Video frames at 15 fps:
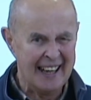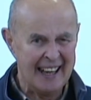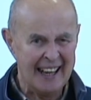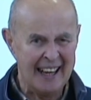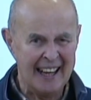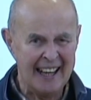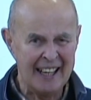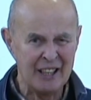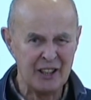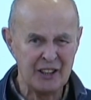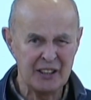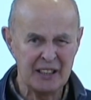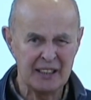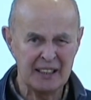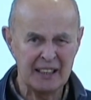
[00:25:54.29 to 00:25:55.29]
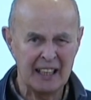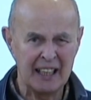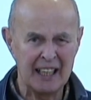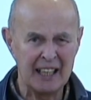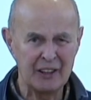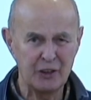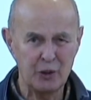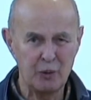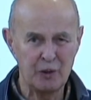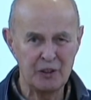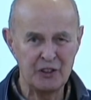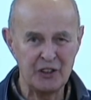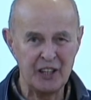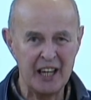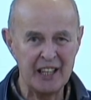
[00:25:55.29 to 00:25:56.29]
And uh,
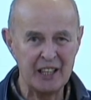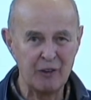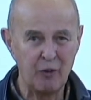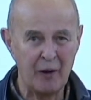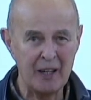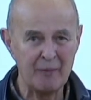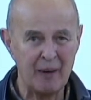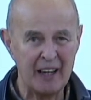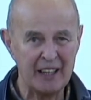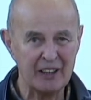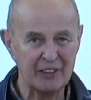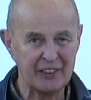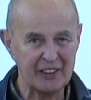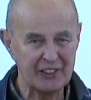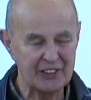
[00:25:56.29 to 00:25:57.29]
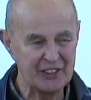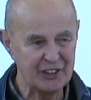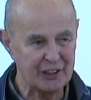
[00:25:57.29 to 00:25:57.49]
towards the end of one of my illnesses,